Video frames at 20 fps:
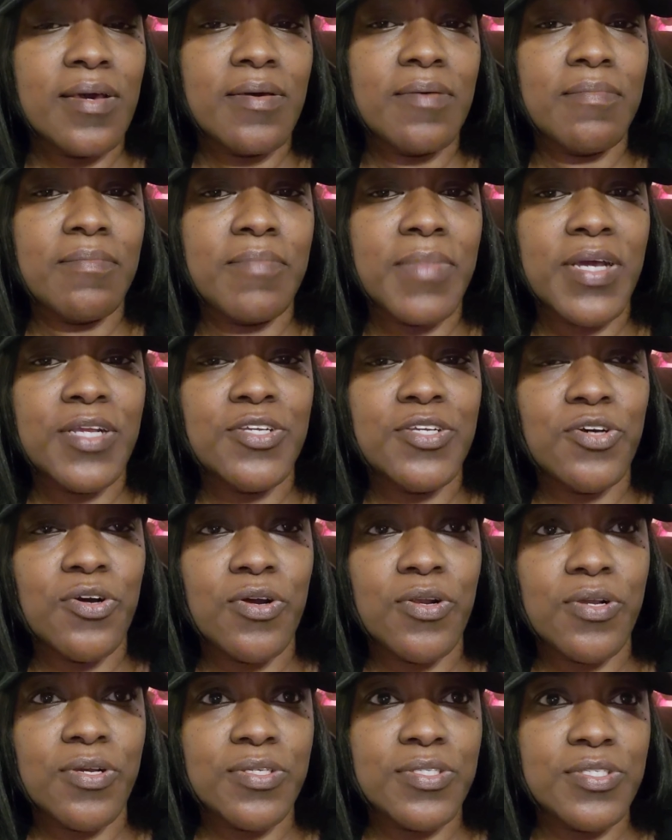My
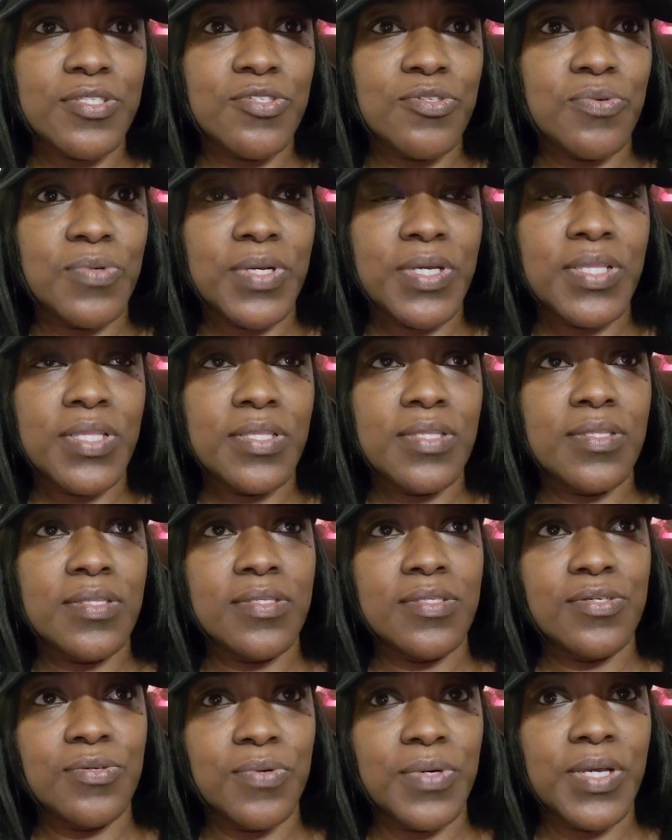daughter is doing
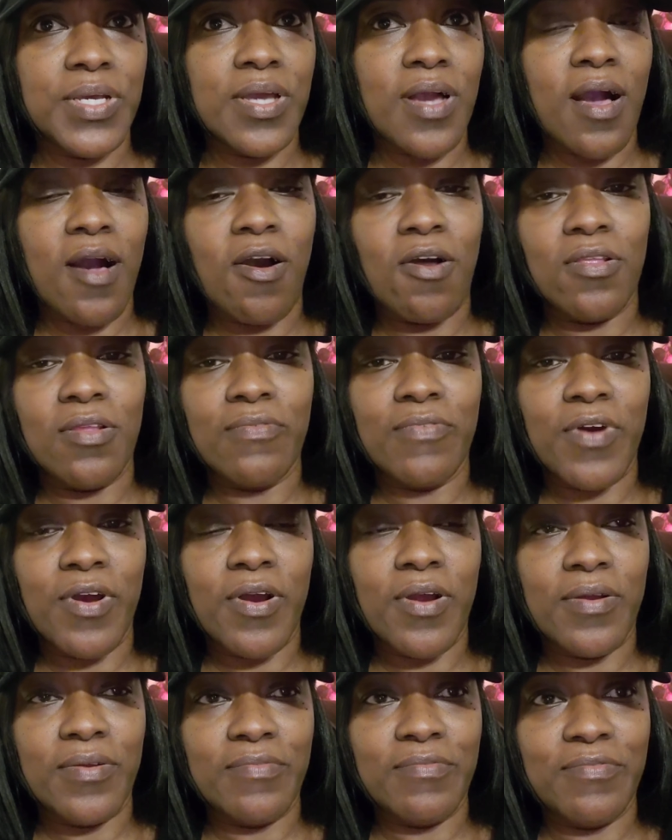all of
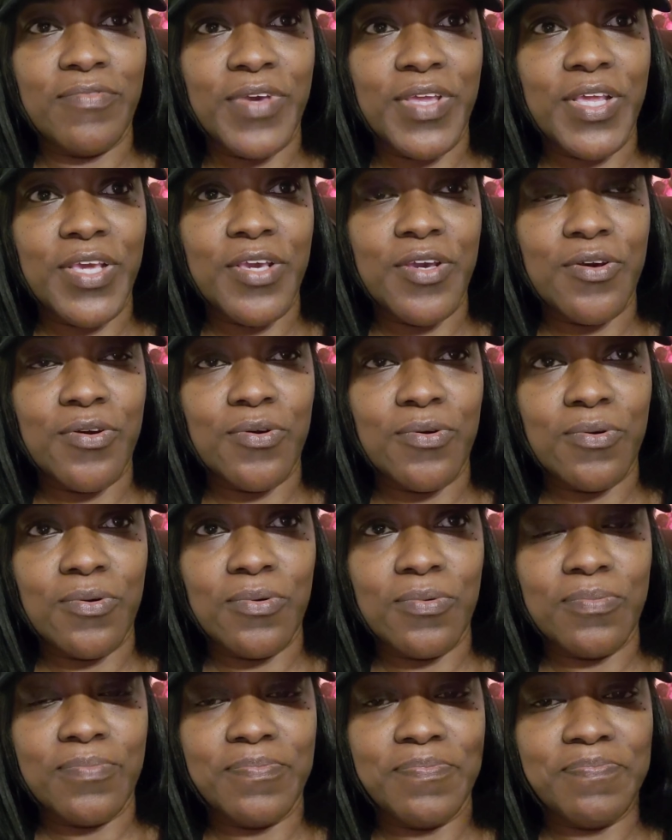our
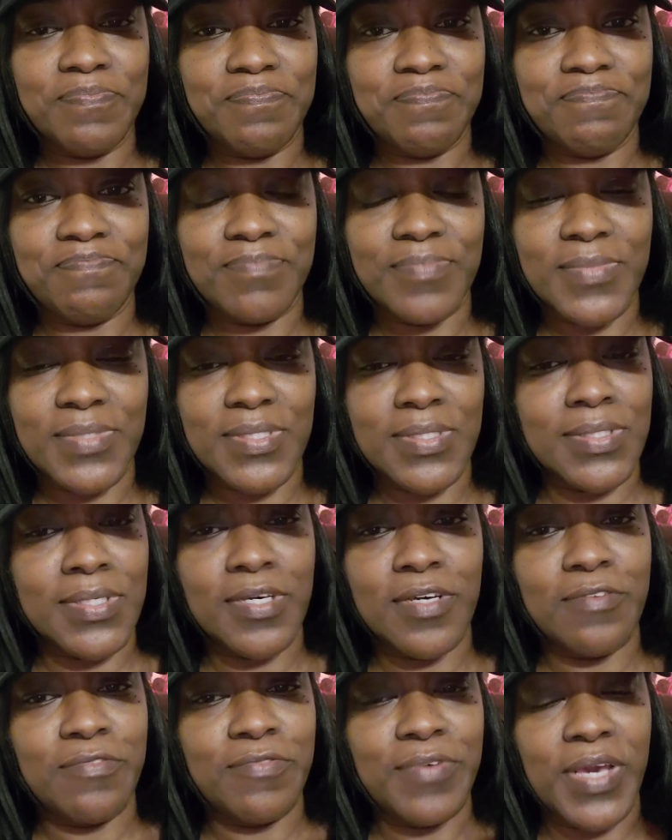video
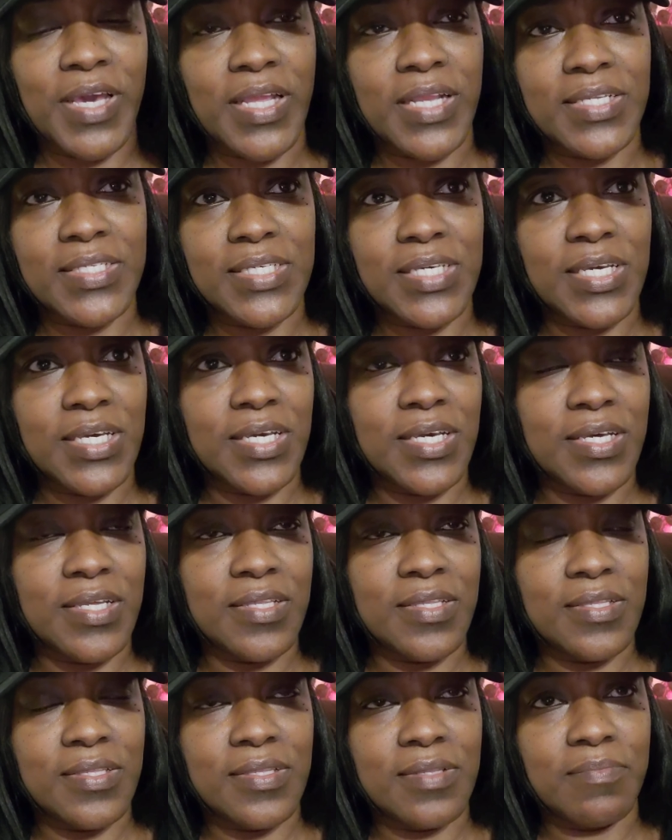stuff, editing,
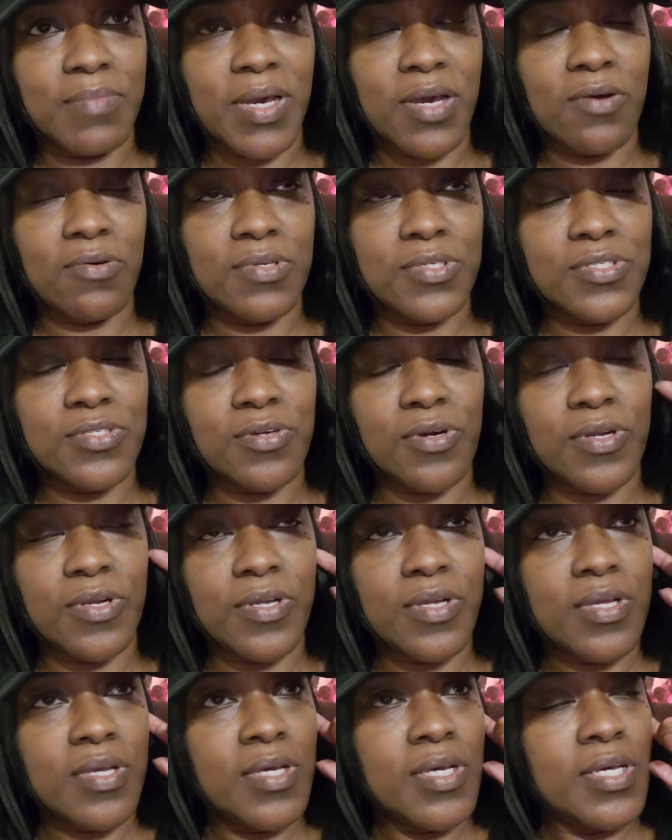and my oldest daughter
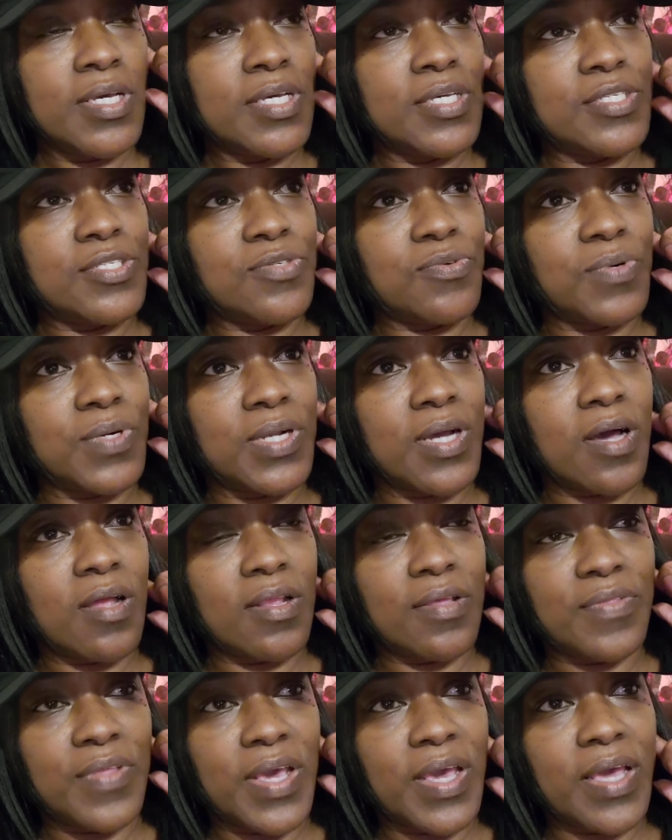is doing all
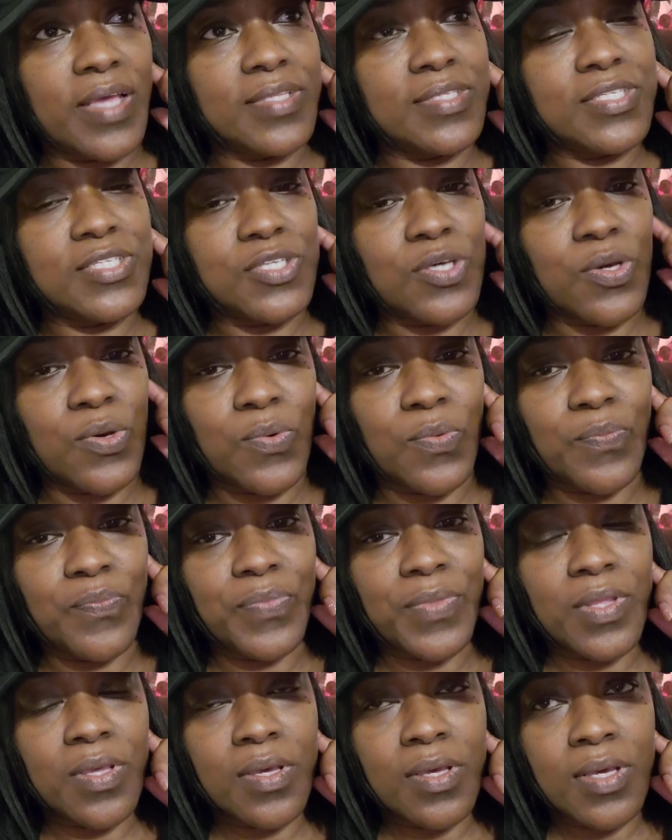of that. So
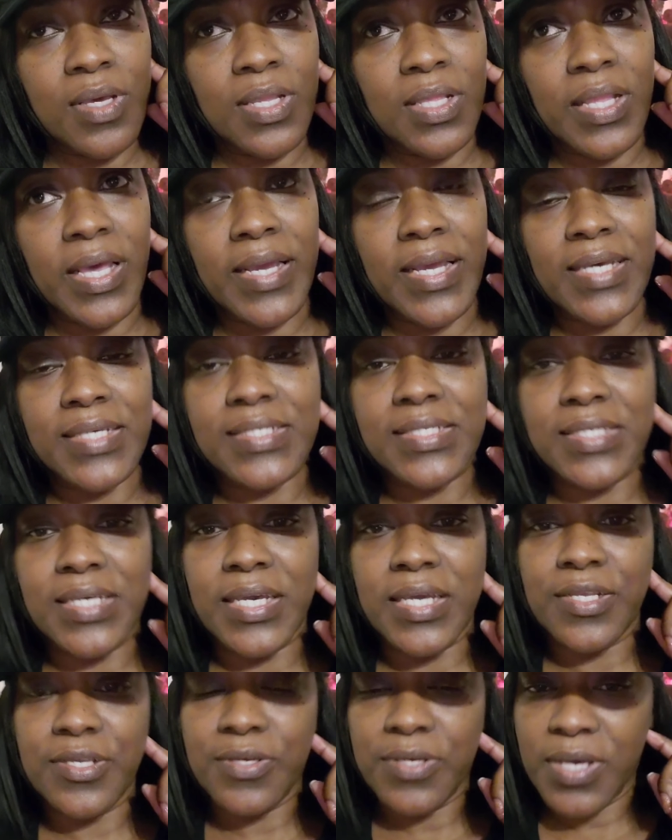like I
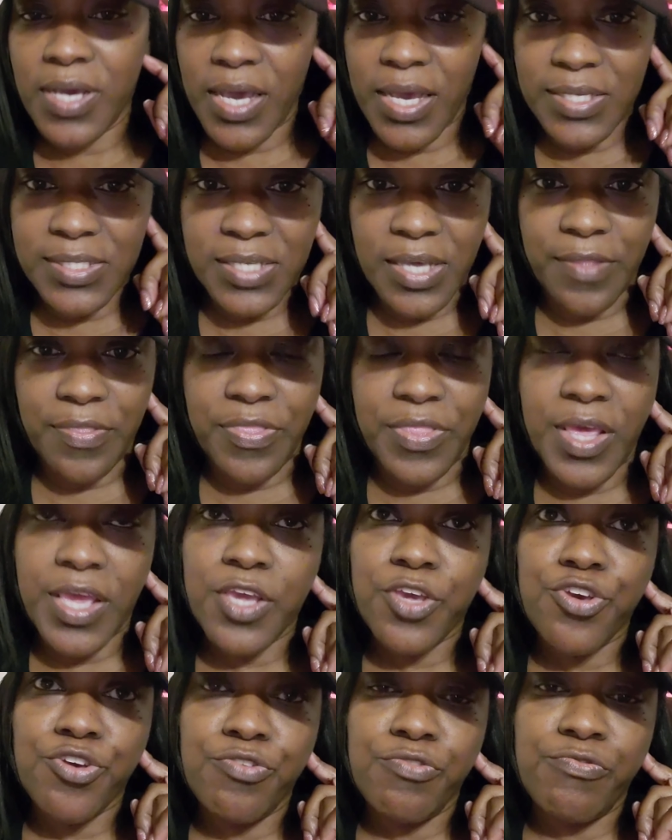said, you guys, I
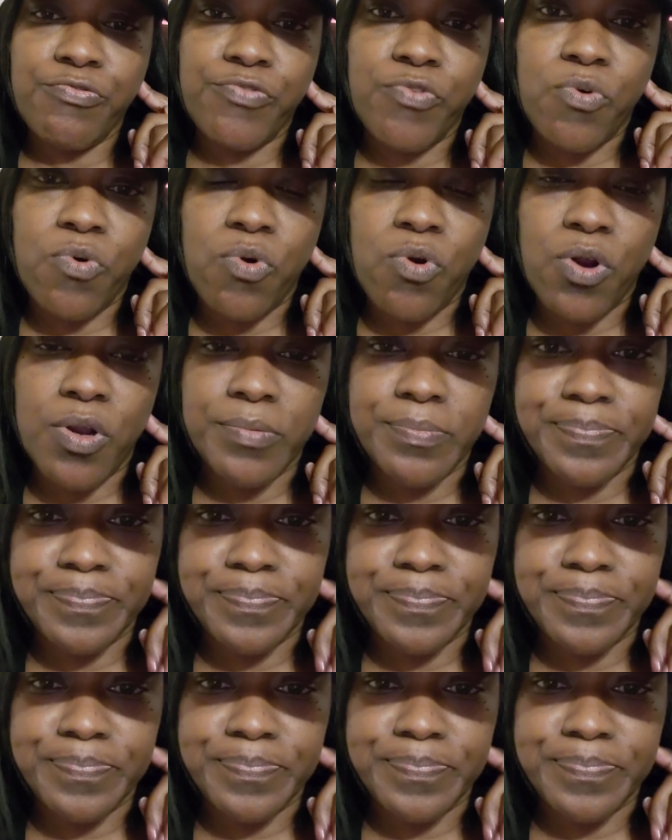thank you for